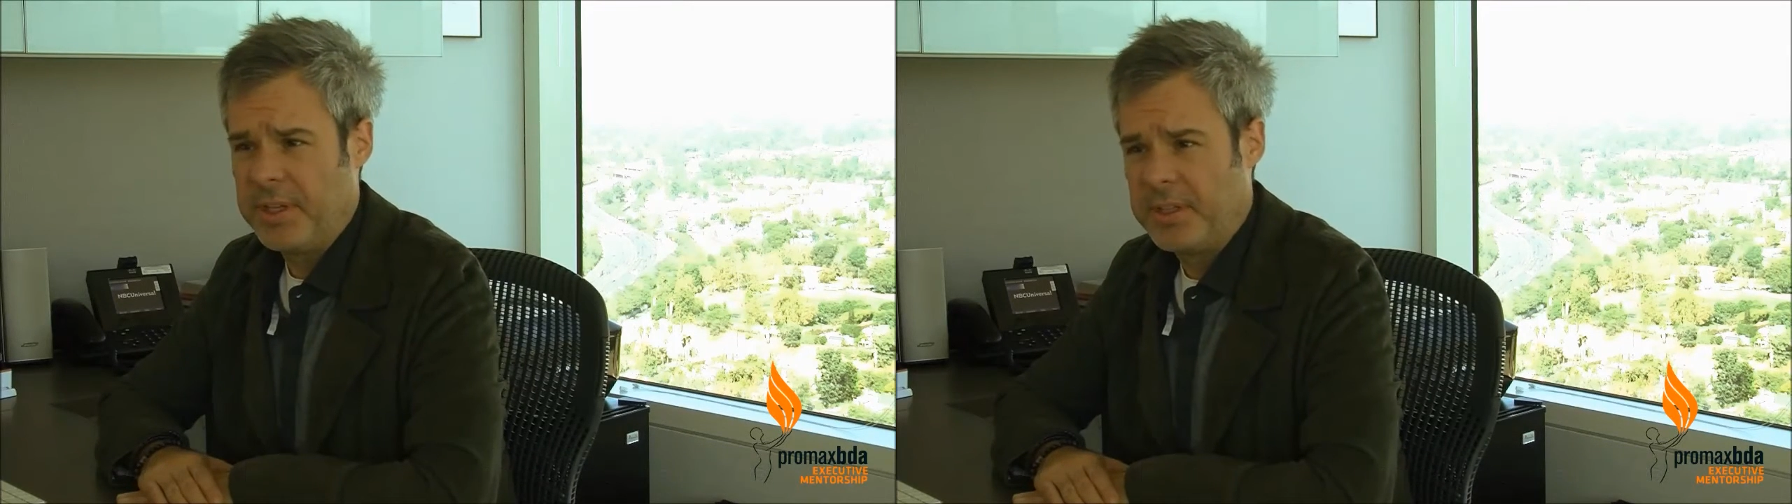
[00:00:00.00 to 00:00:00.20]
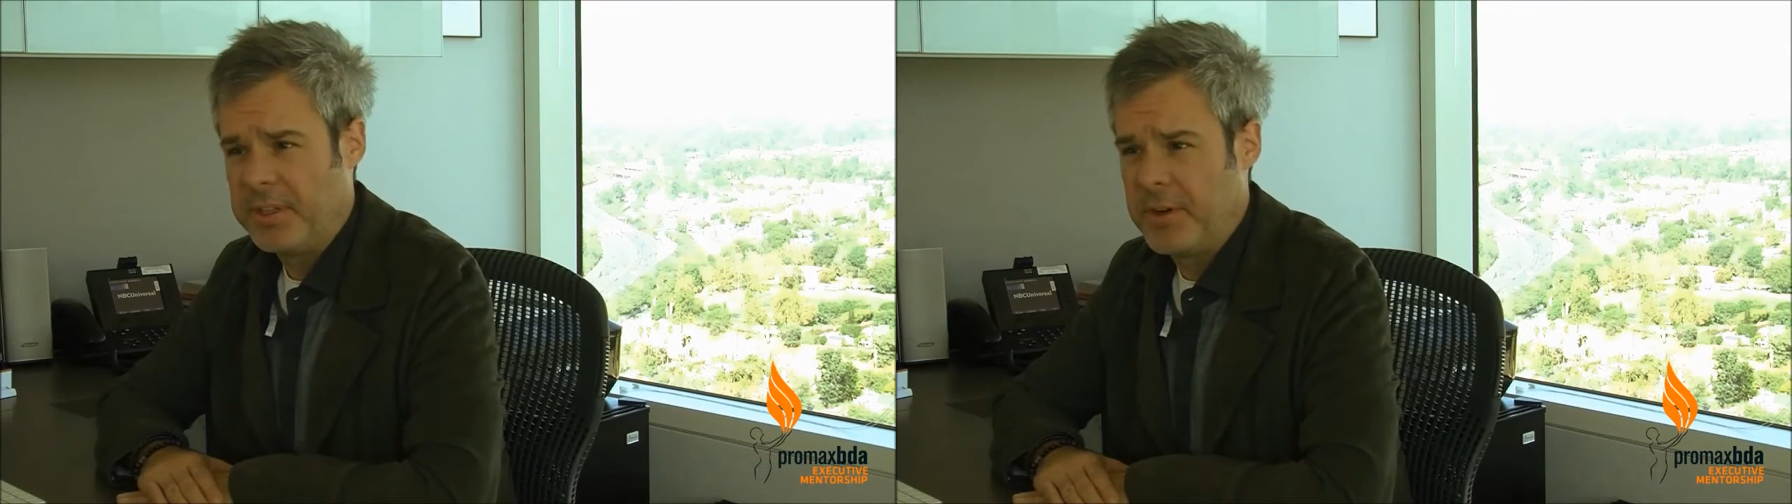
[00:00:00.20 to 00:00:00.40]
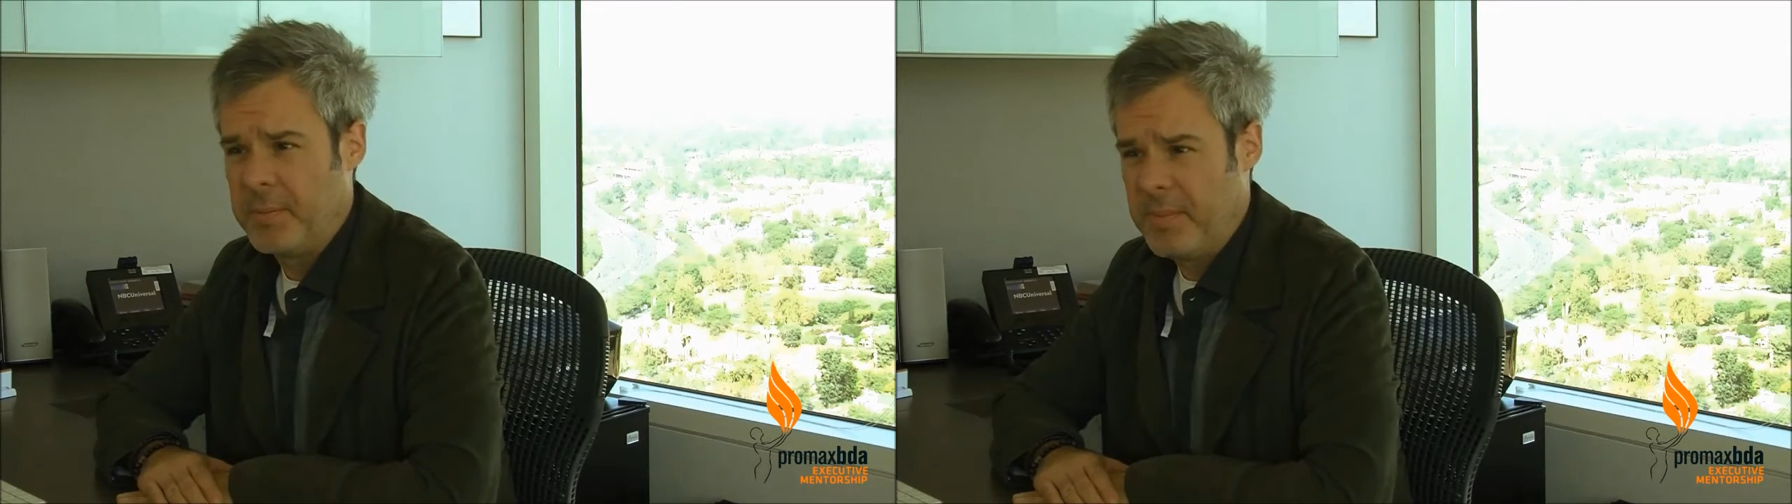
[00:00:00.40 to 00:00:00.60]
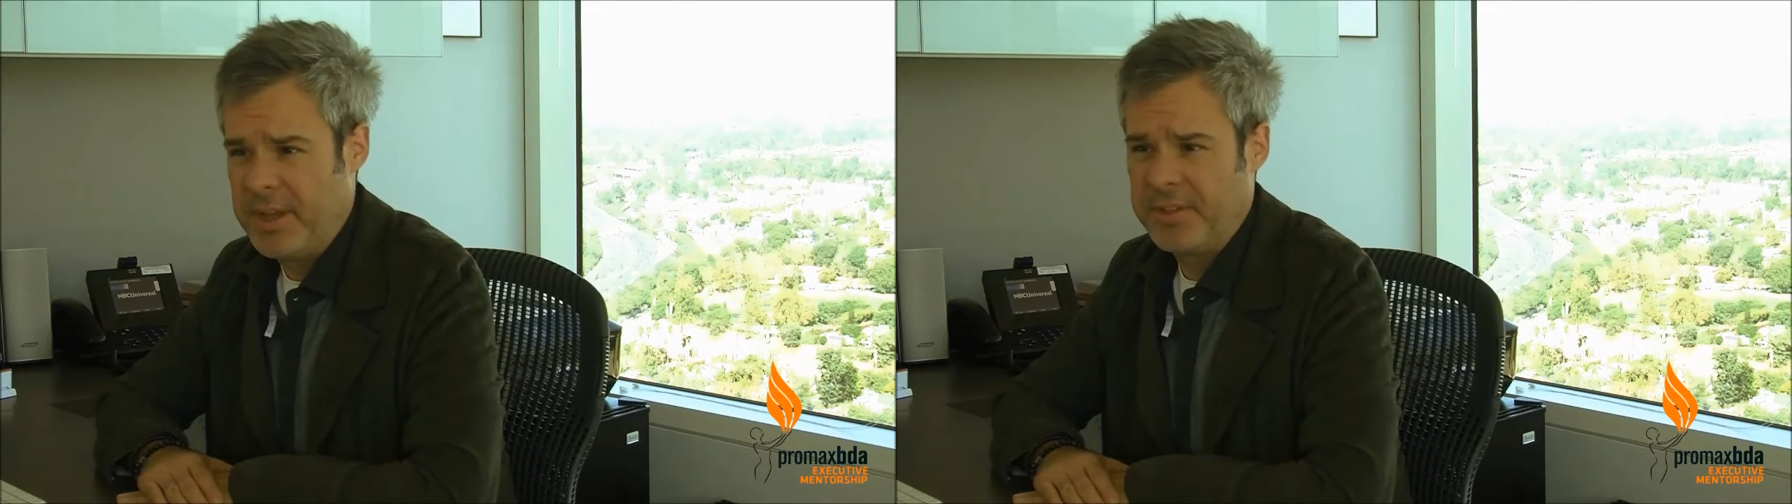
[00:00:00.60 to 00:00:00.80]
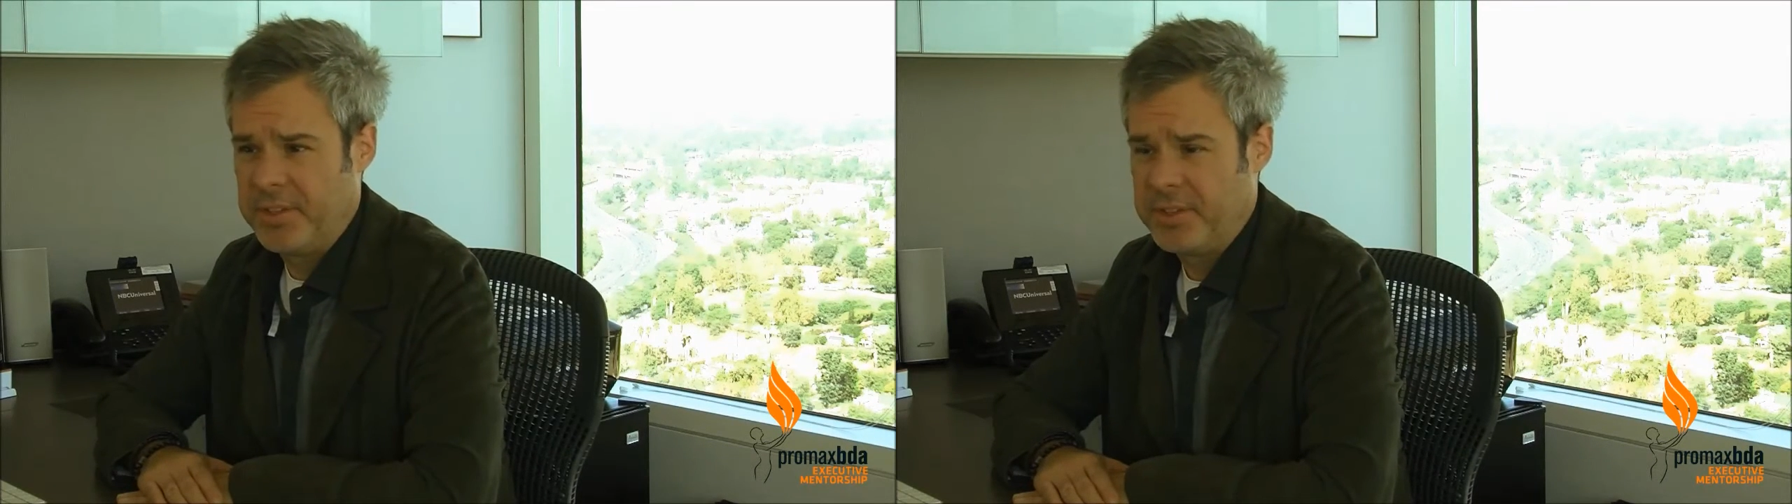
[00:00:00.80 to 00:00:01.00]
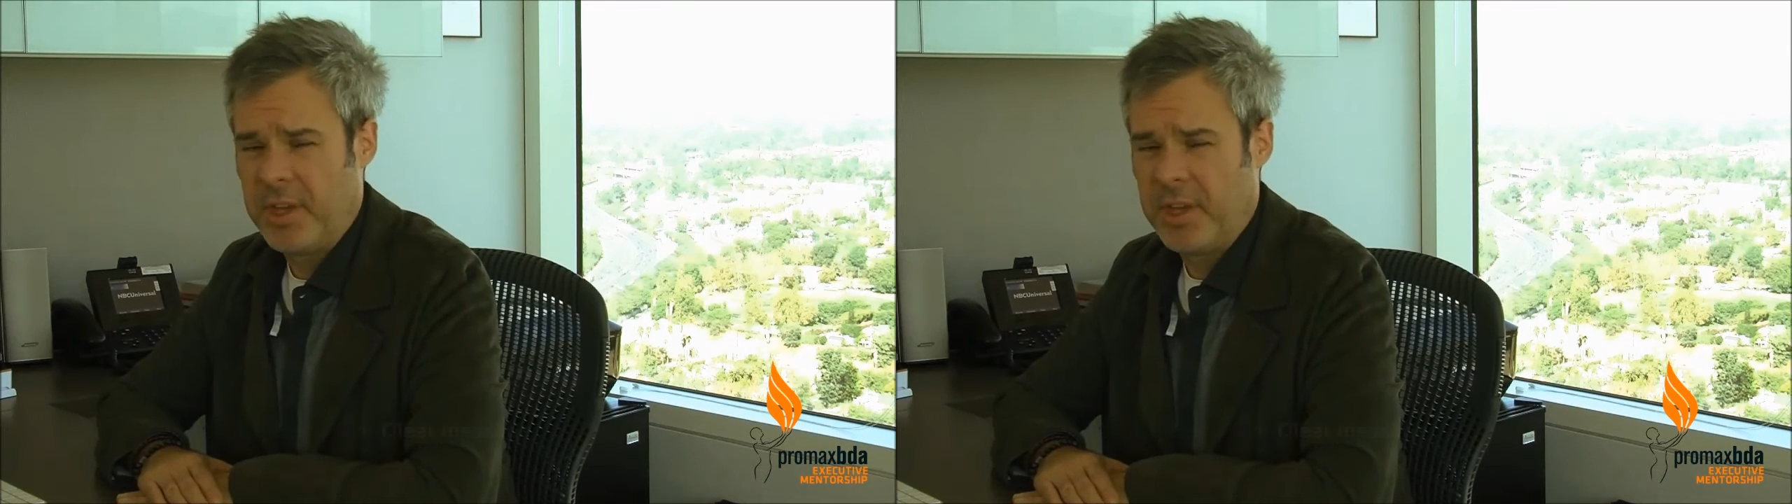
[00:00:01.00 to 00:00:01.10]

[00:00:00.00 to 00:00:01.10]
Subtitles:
clear message,